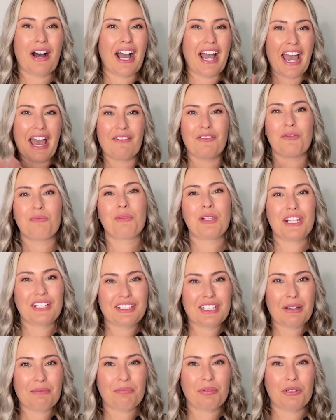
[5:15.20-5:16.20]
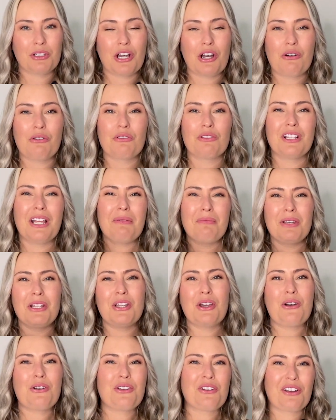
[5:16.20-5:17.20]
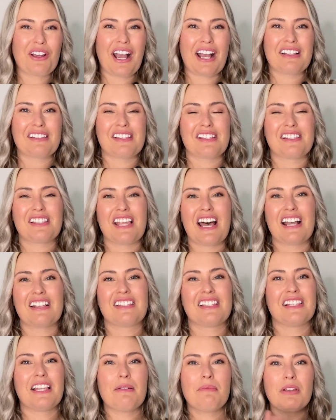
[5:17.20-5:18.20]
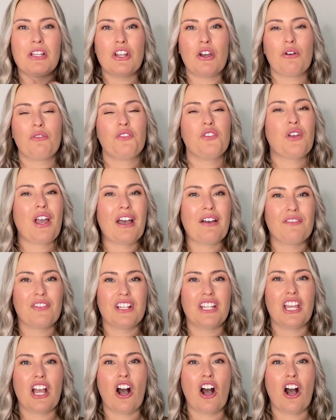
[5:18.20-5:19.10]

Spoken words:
I have them linked up below. Let me know your guys' thoughts and let me know if you have any